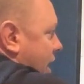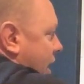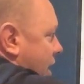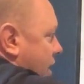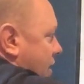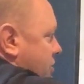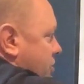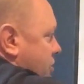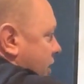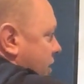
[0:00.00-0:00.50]
at
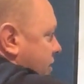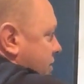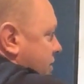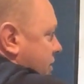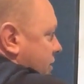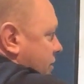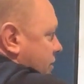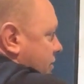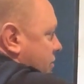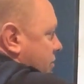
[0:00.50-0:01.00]

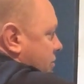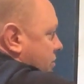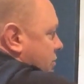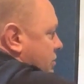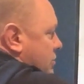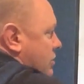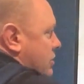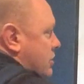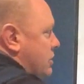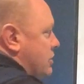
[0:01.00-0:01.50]
adjacent.
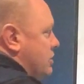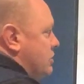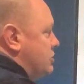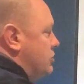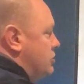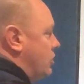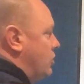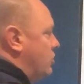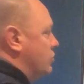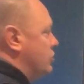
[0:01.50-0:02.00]

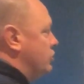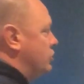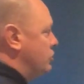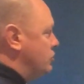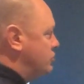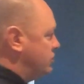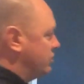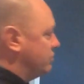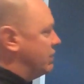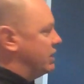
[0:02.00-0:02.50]
So
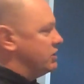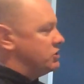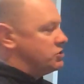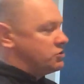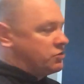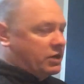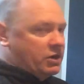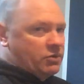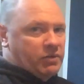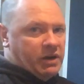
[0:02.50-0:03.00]
using my
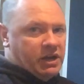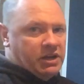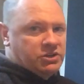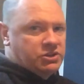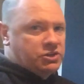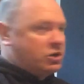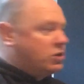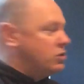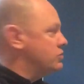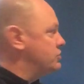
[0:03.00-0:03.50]
trig
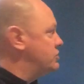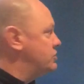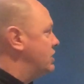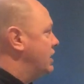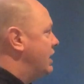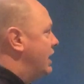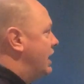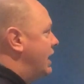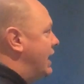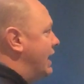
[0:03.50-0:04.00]
ratios,
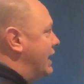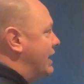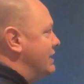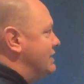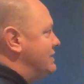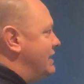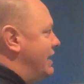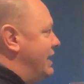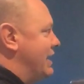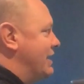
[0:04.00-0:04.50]
I
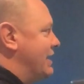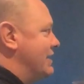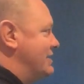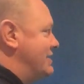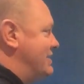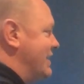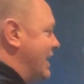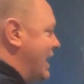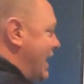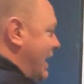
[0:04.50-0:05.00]
can take
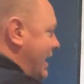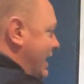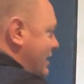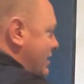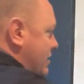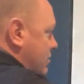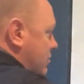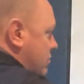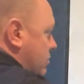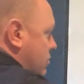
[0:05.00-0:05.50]
sine